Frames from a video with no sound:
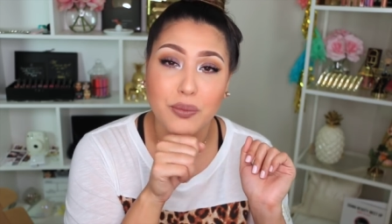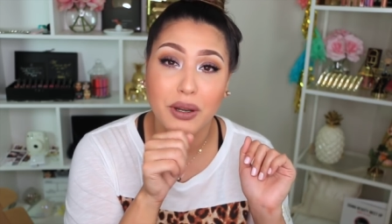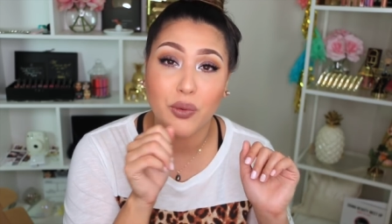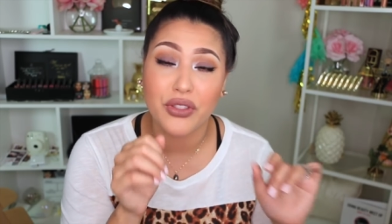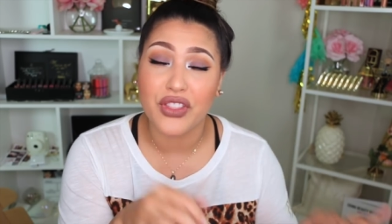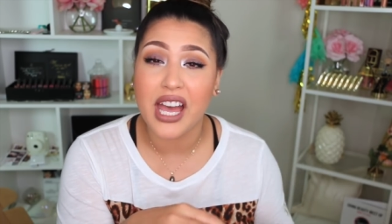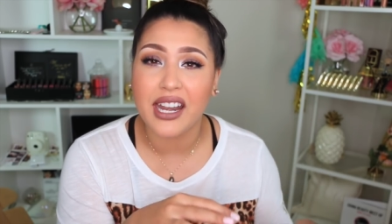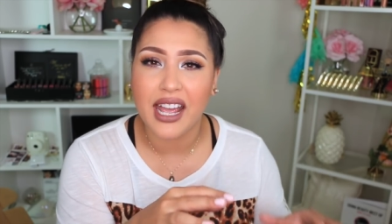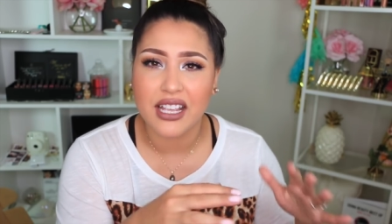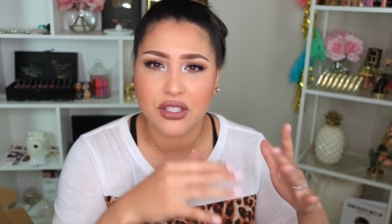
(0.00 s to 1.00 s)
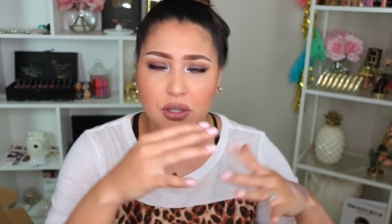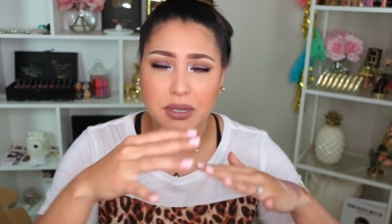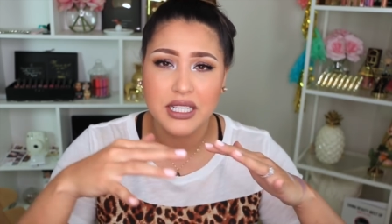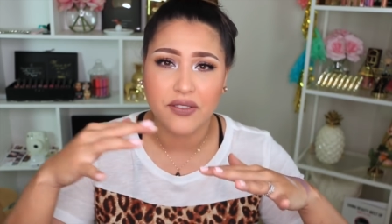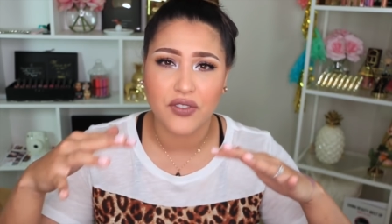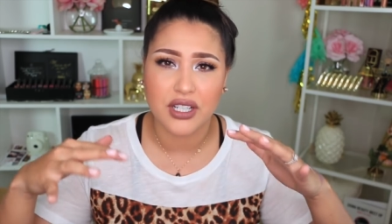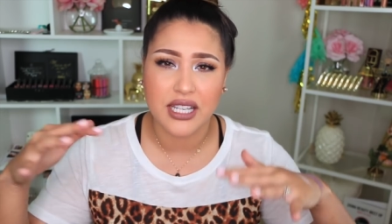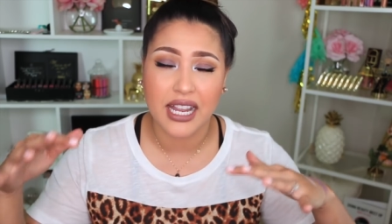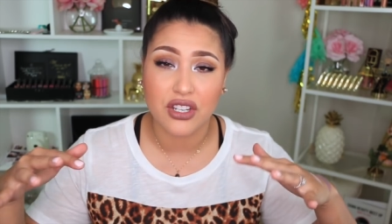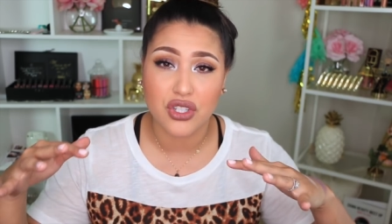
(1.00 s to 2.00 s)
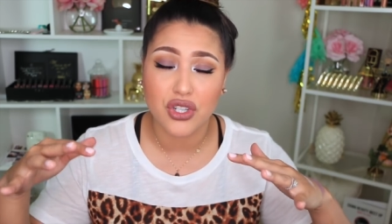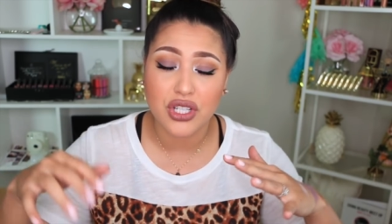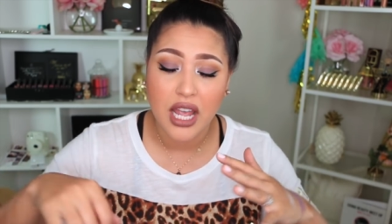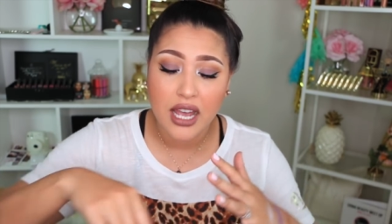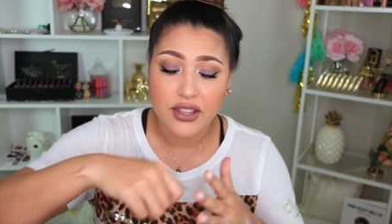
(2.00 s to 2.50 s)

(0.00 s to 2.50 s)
But with that, it has so many different textures